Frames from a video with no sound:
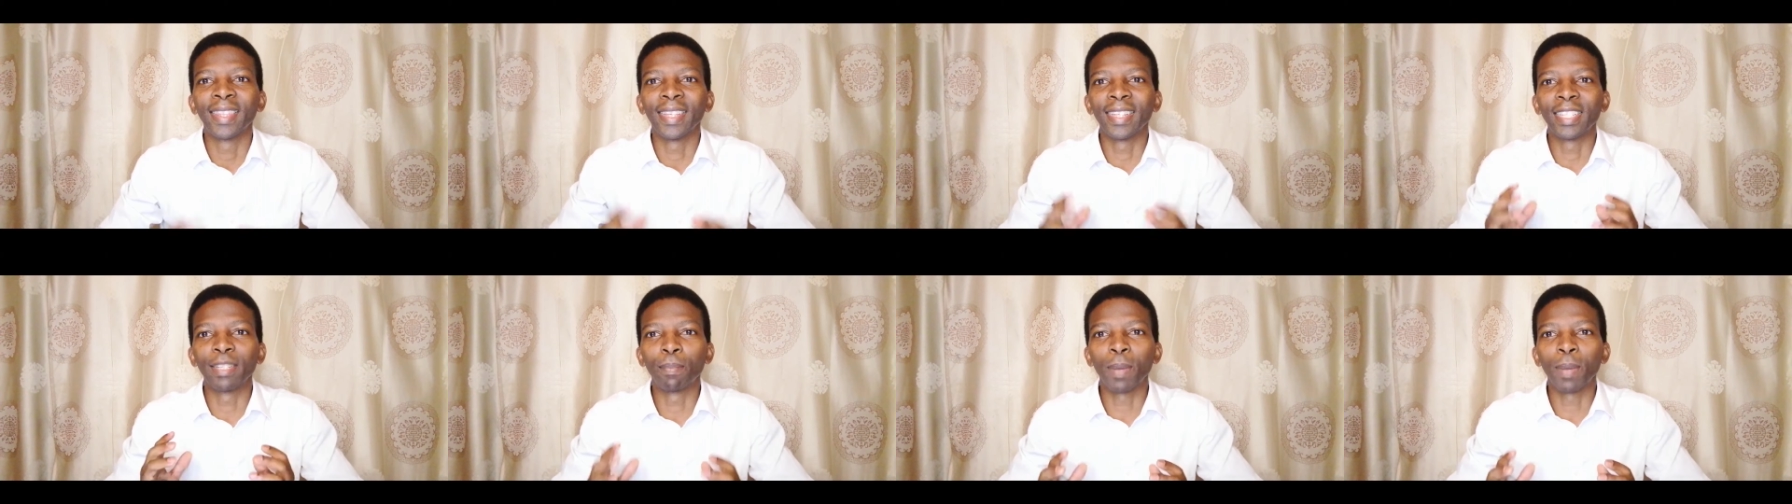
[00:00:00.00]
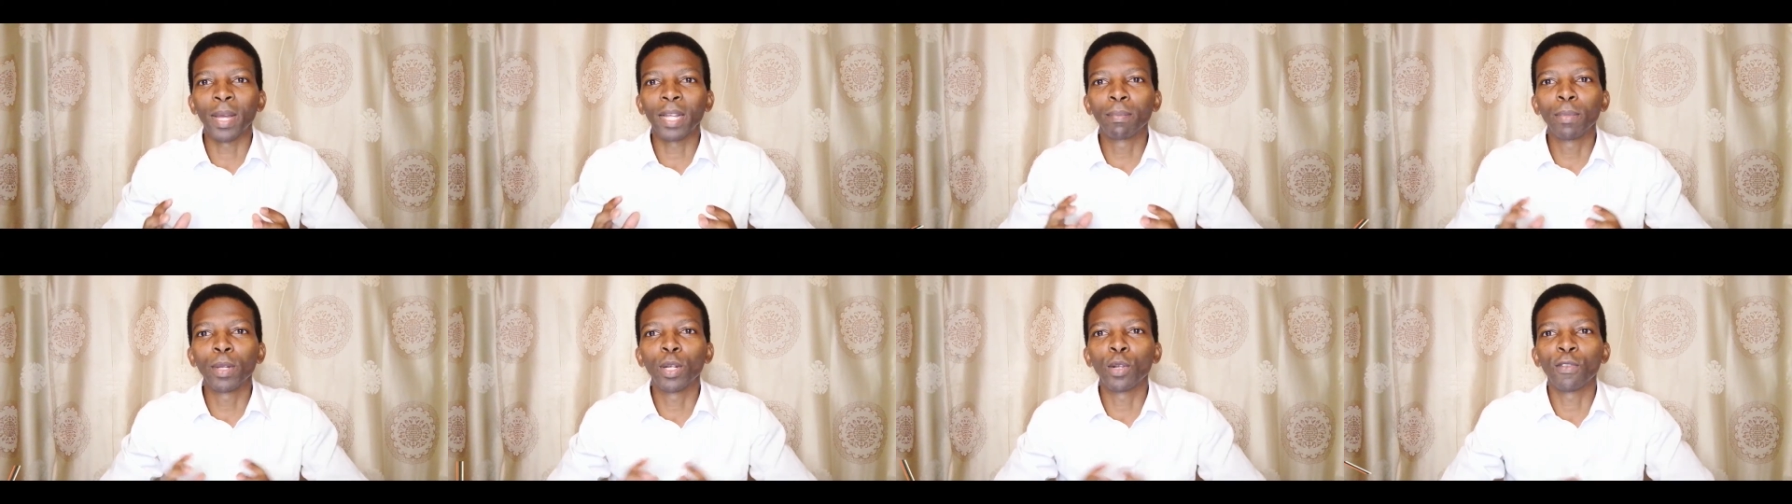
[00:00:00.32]
The
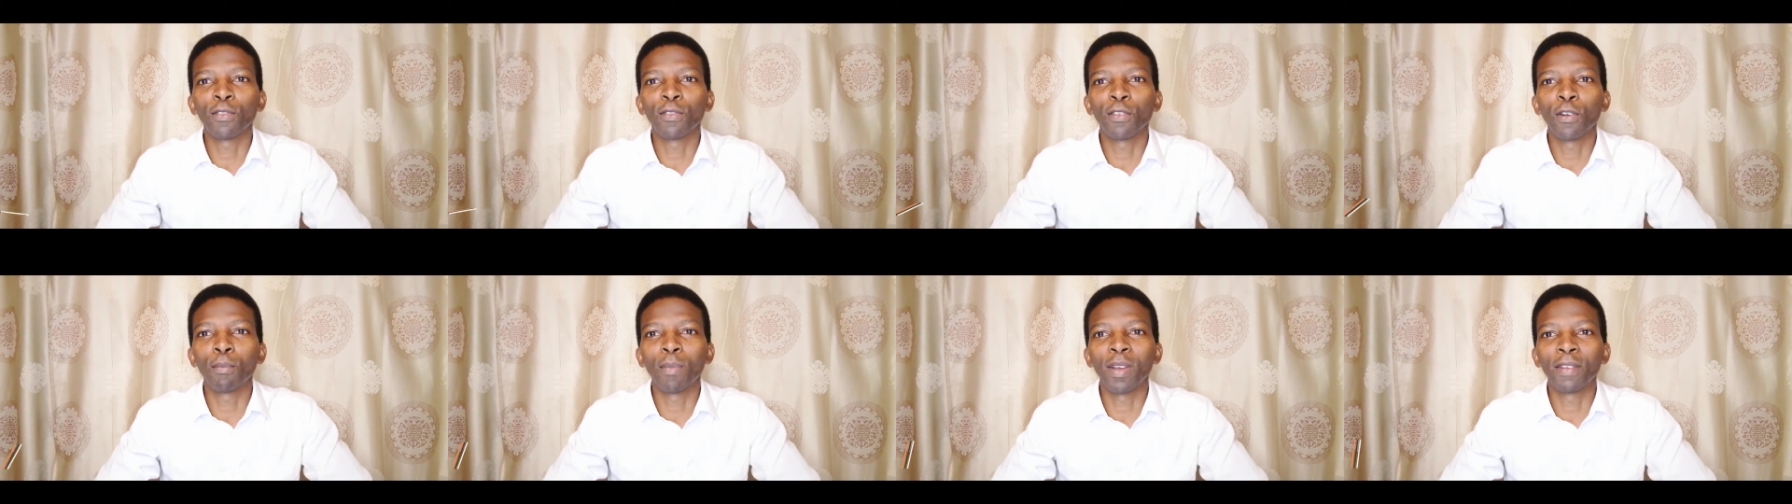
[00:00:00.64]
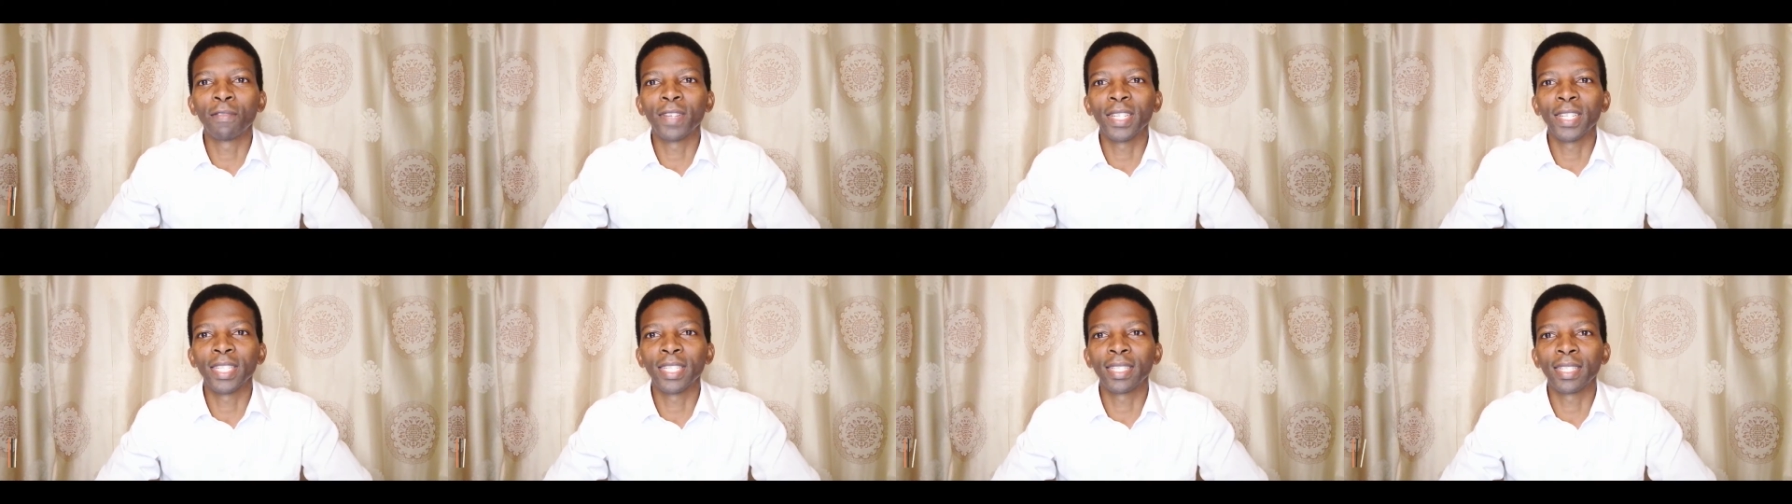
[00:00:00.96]
Department of Home
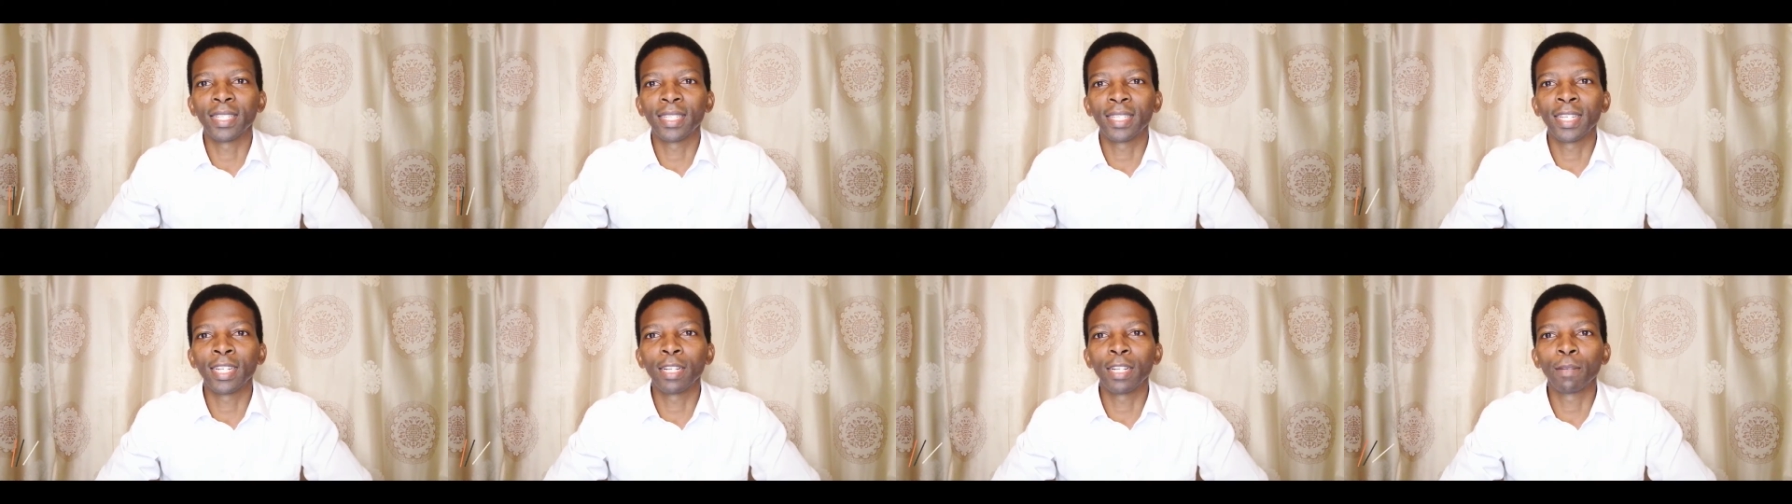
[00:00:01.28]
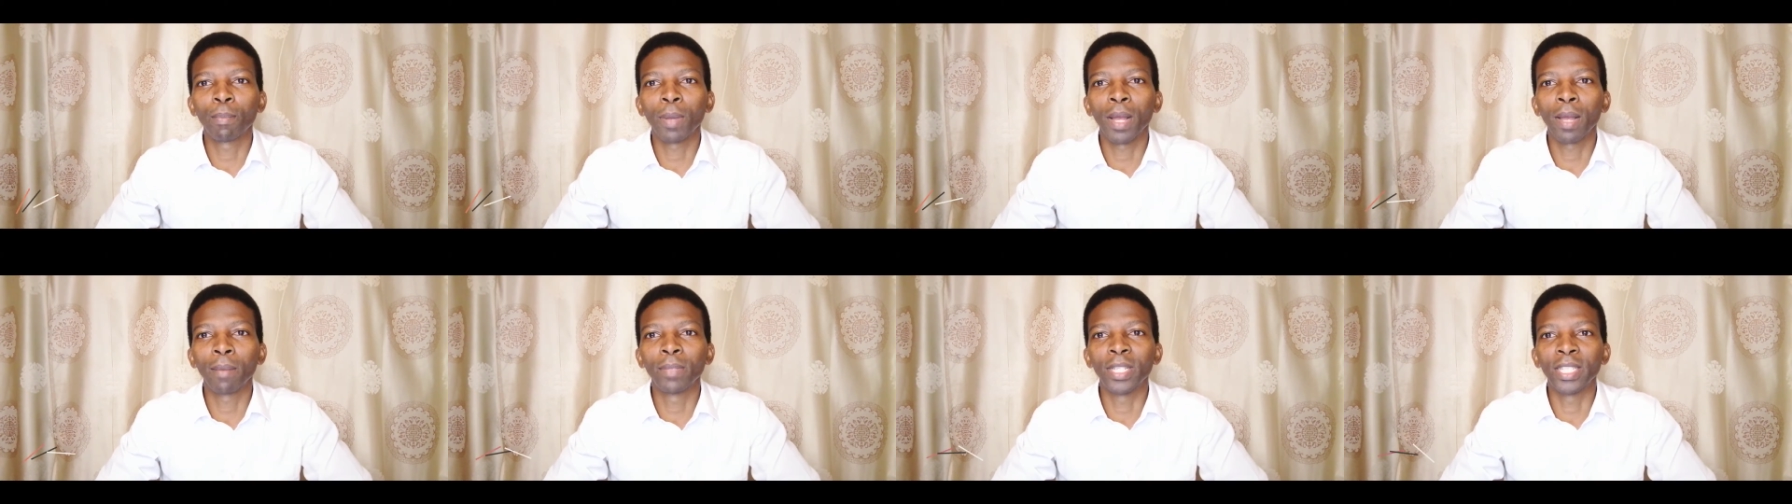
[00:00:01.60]
Affairs
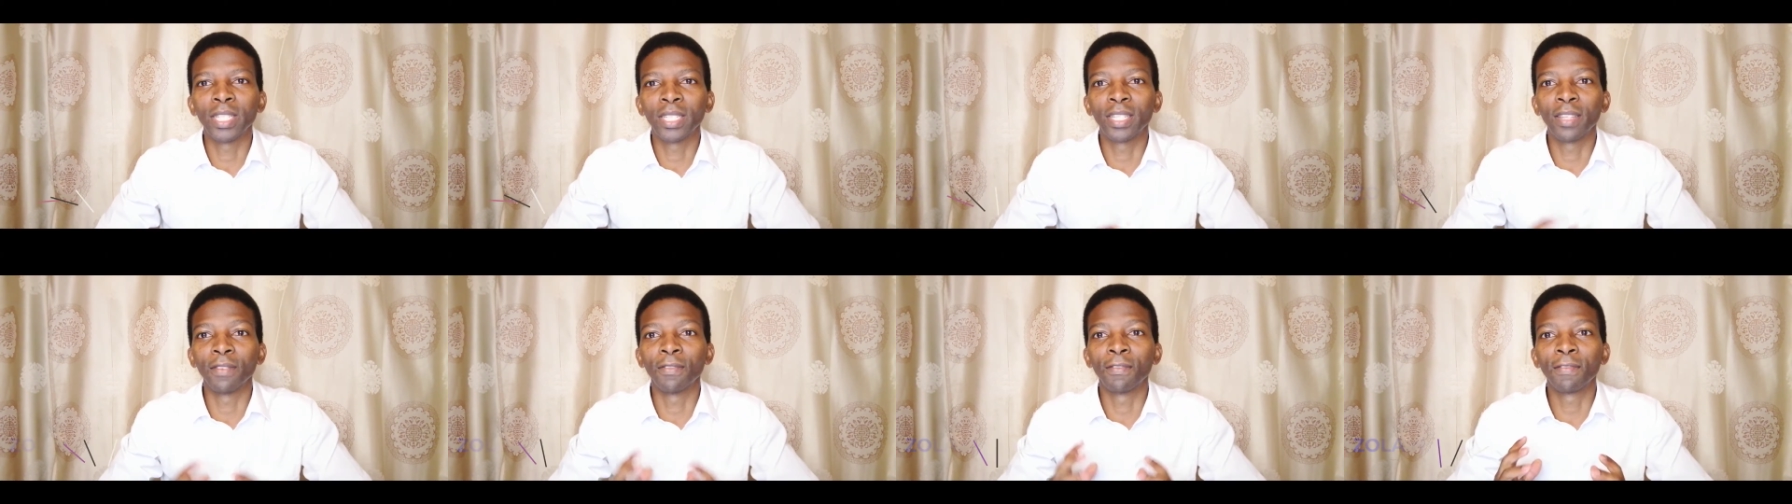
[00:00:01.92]
recently published